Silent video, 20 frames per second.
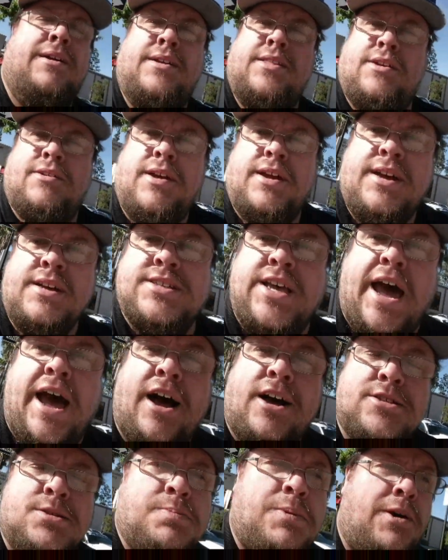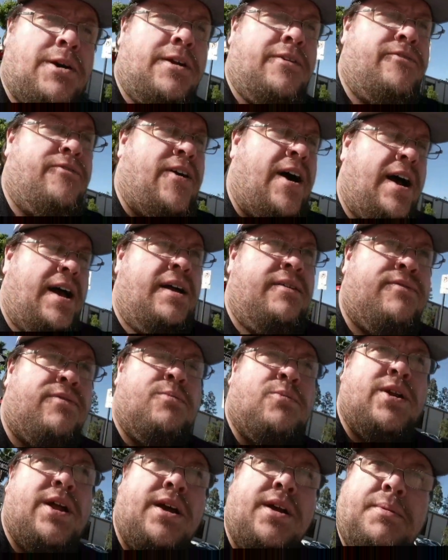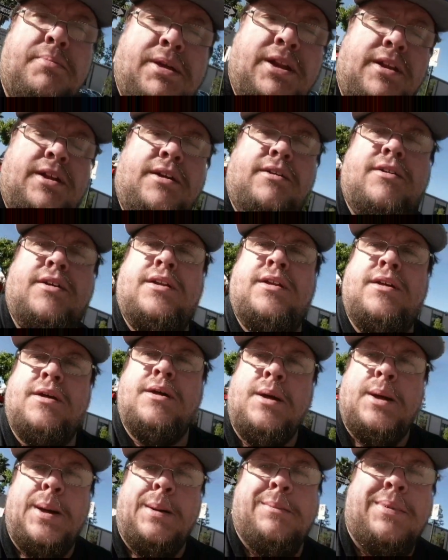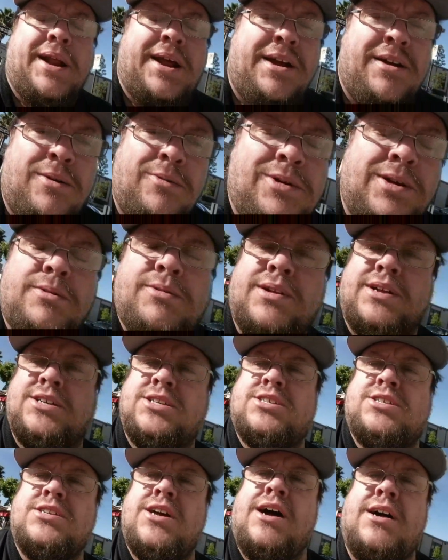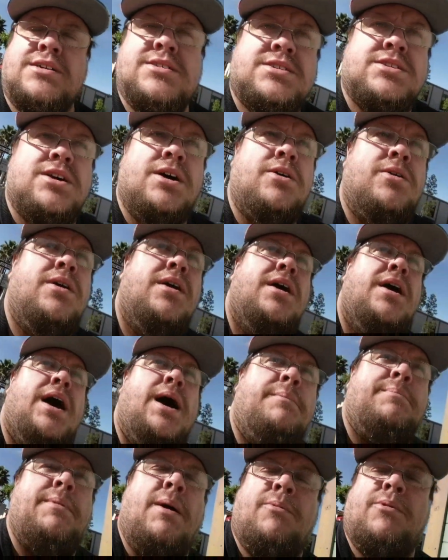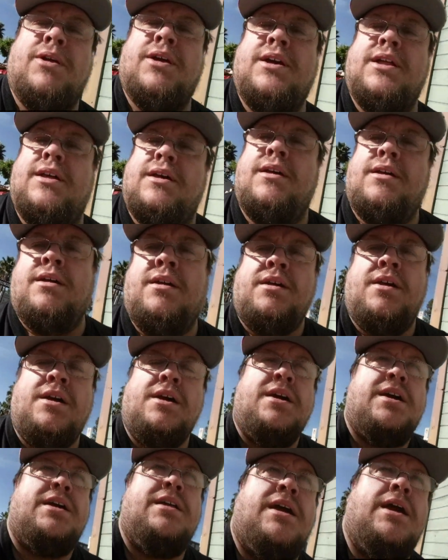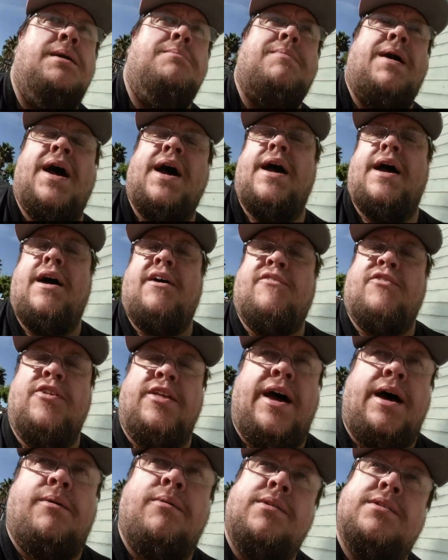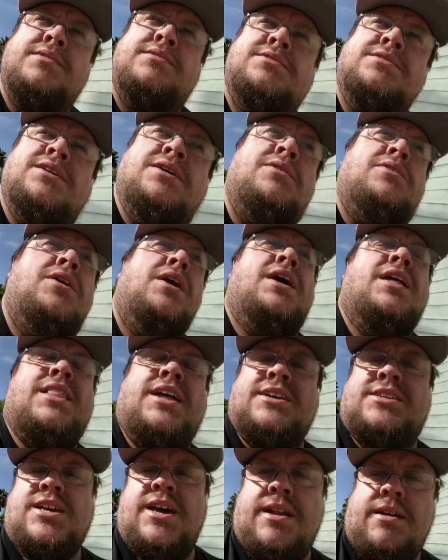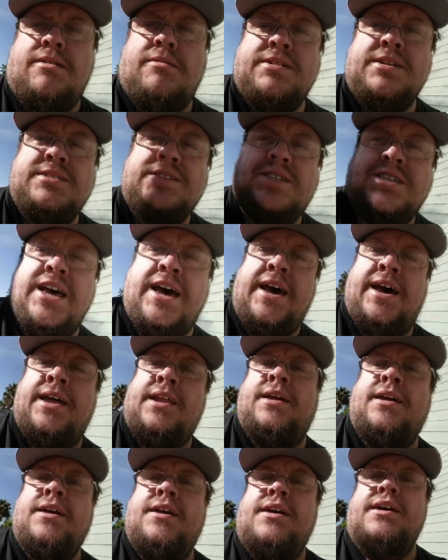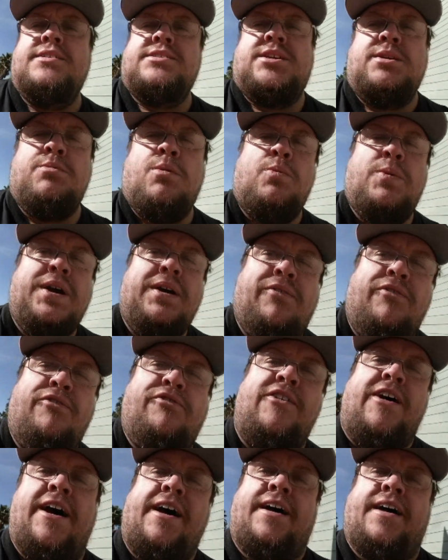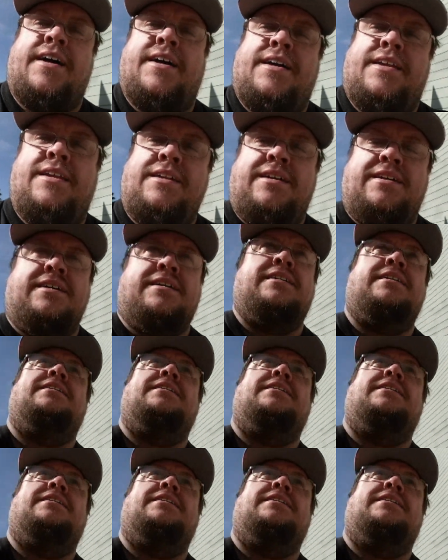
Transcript: apparently there is a House Party 5 from what I've been hearing, but I hear it really, really sucks. So I'm not really going to keep my eye out for that one. So let's head on inside and see what we can find.